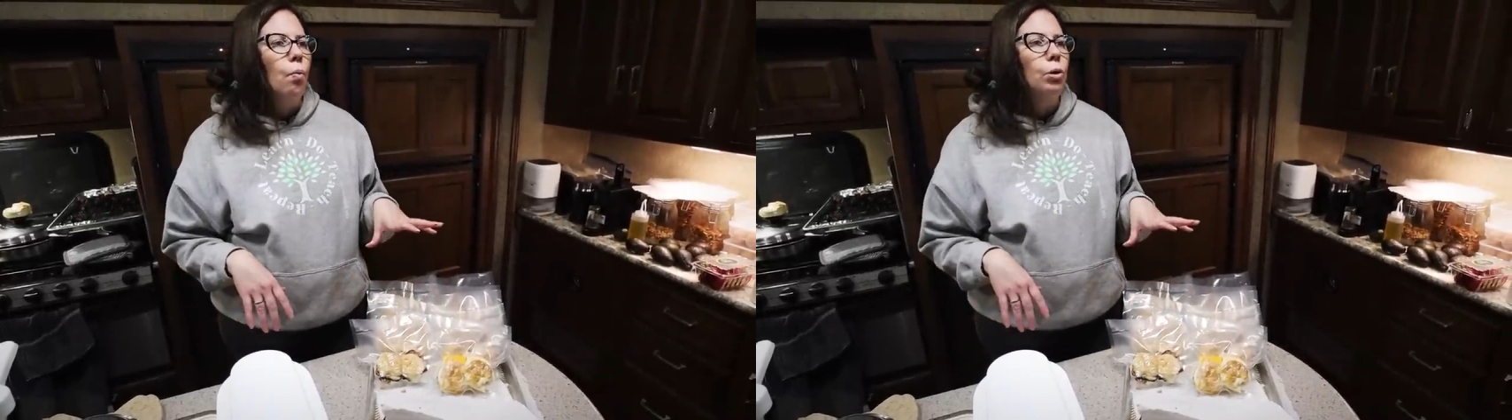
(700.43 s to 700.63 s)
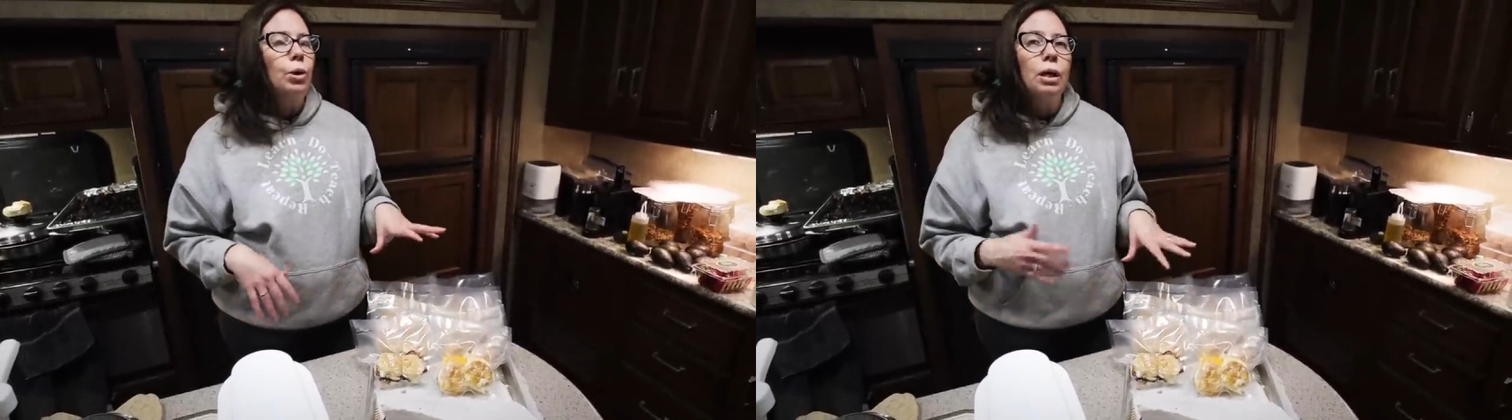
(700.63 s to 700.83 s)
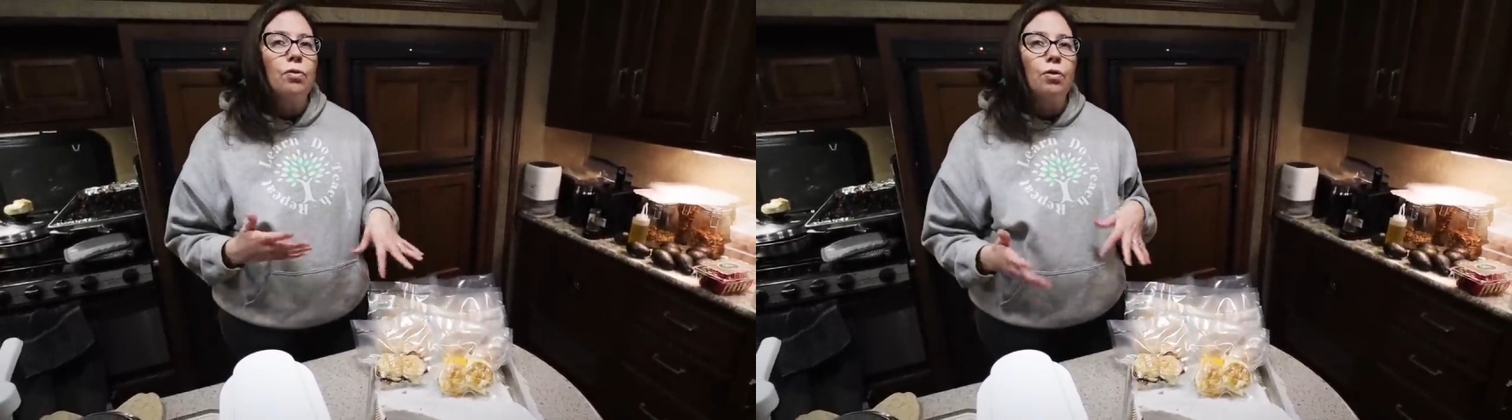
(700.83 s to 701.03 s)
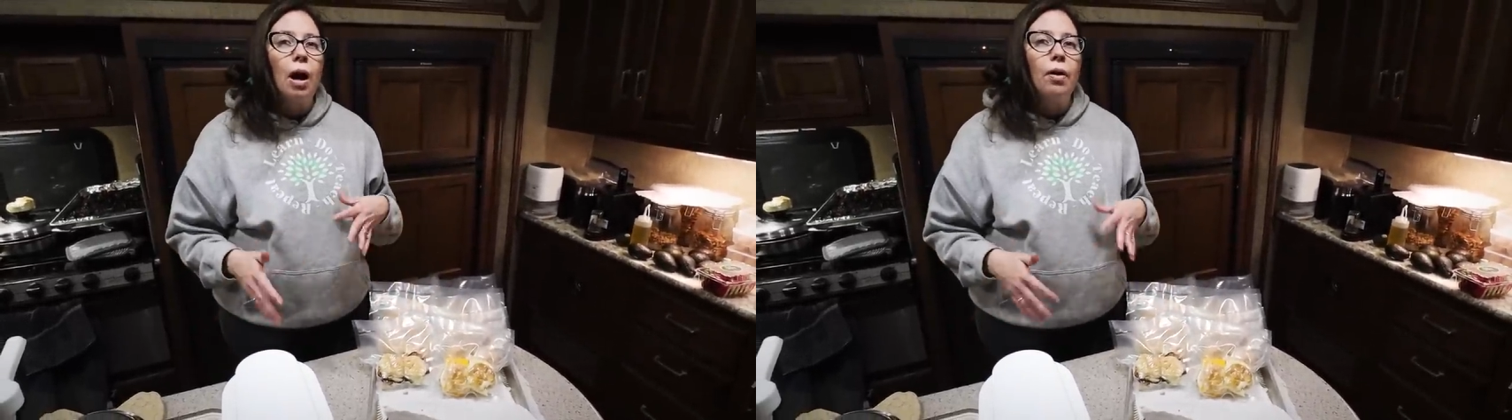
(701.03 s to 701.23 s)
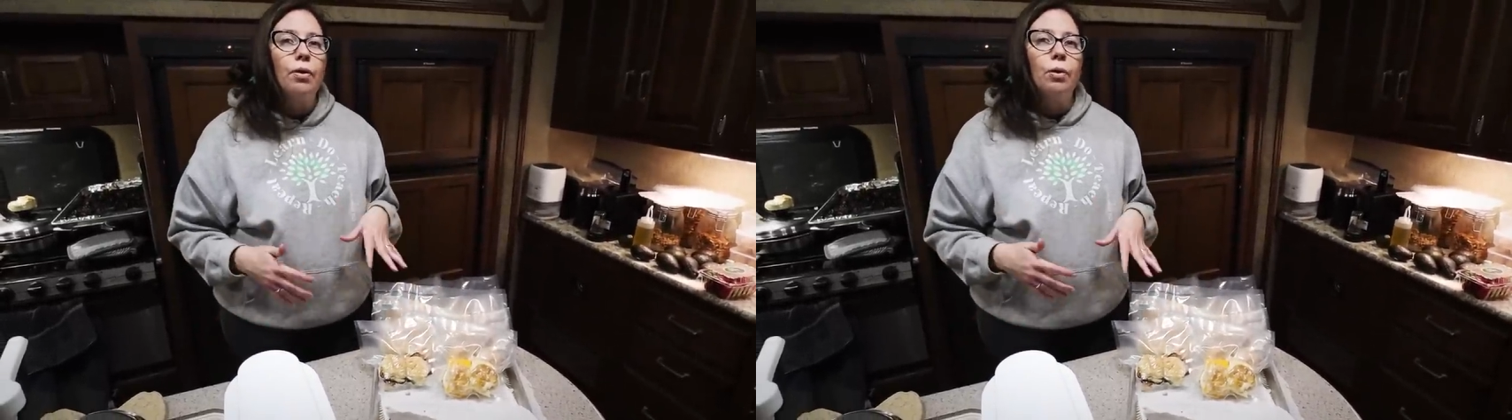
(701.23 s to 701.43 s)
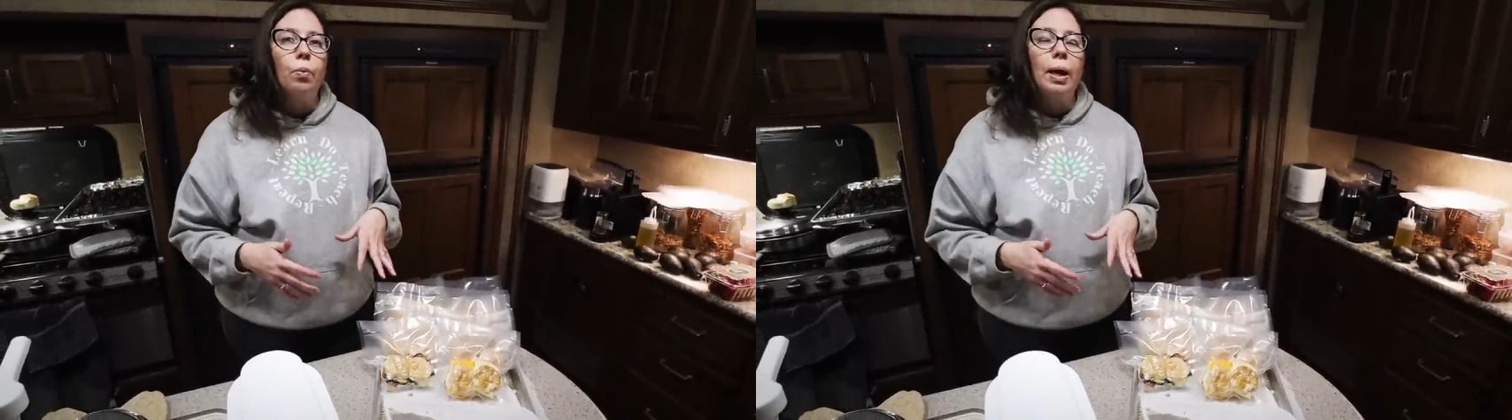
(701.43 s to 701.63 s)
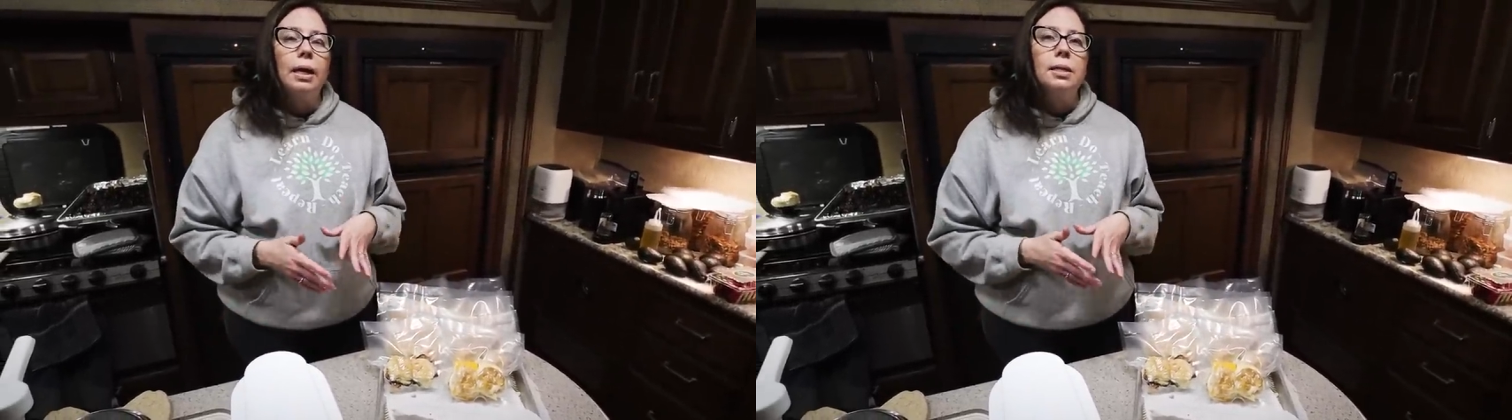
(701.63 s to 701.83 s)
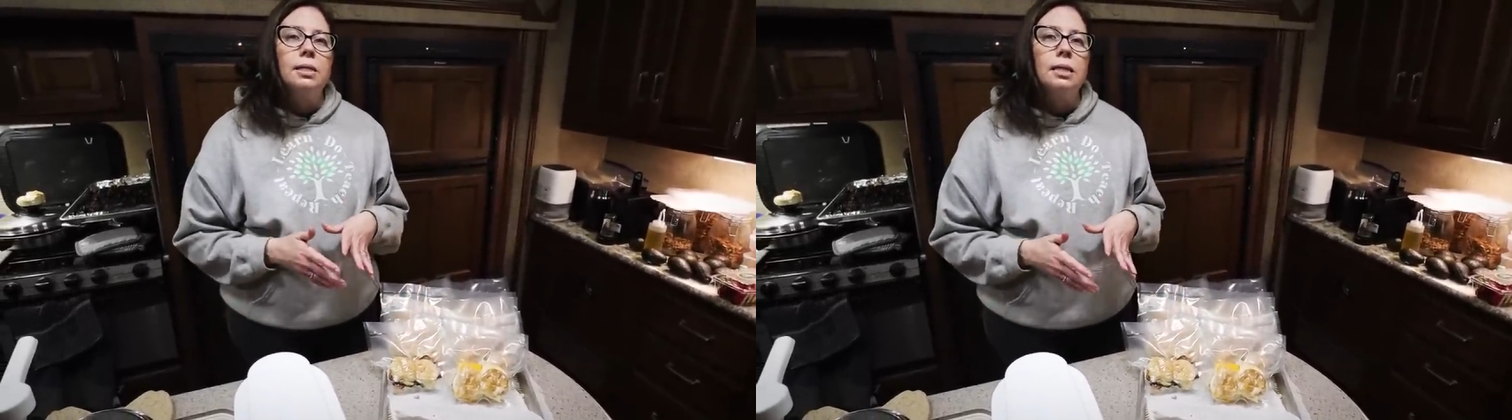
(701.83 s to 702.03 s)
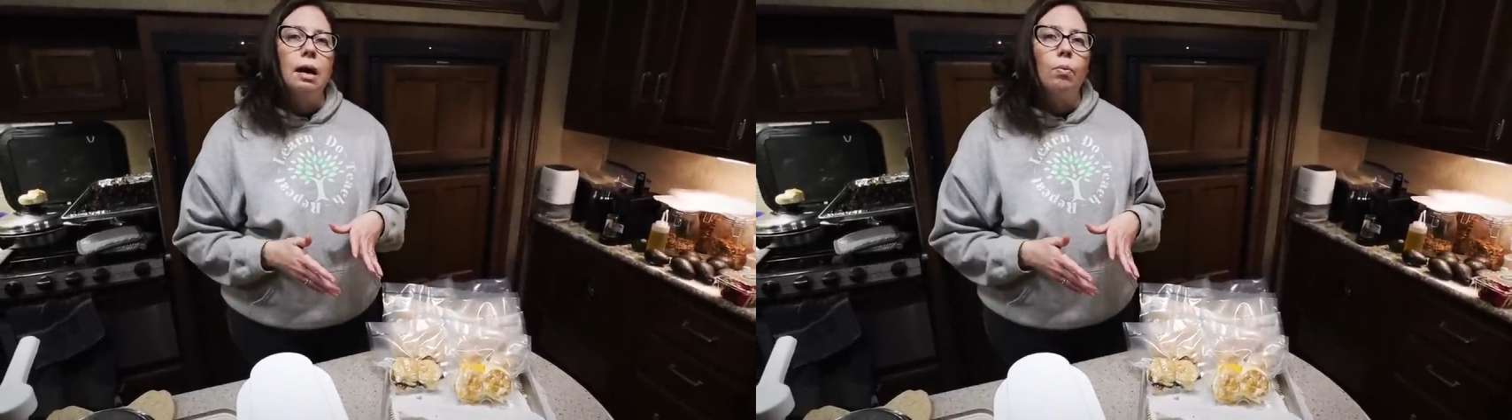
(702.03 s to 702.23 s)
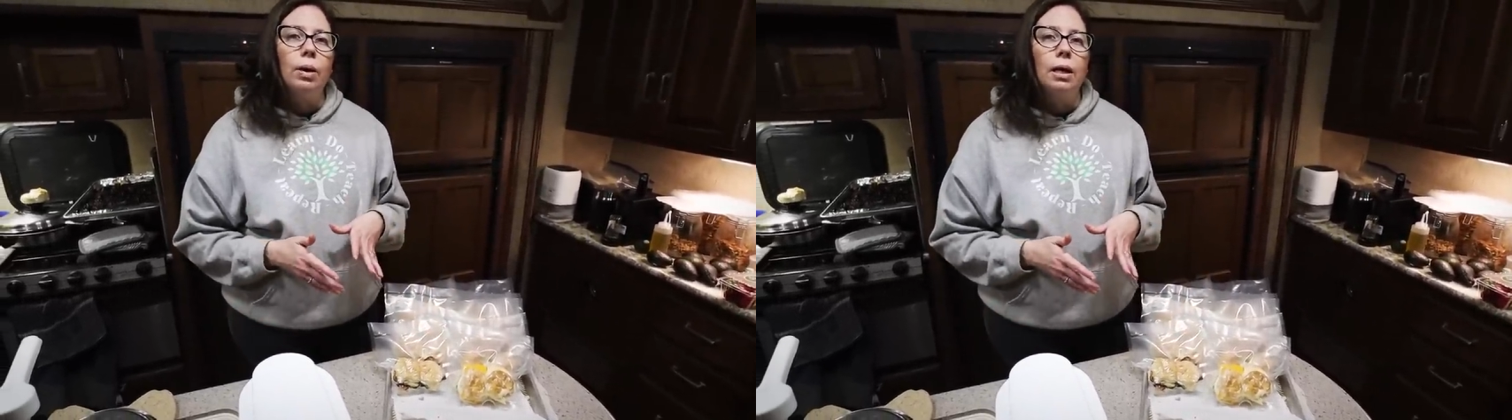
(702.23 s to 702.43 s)
looking for other ways
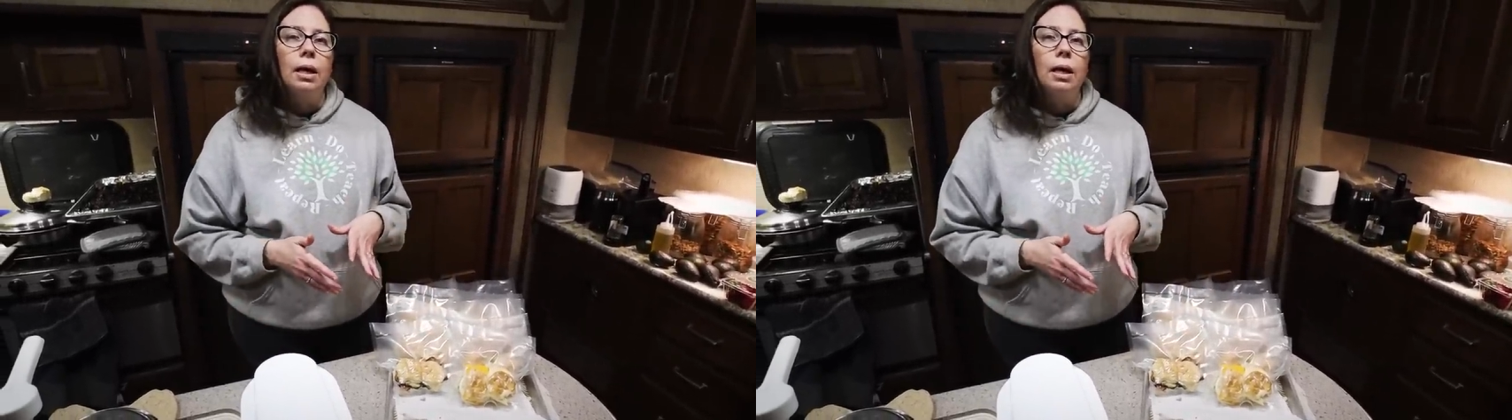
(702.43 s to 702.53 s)
that we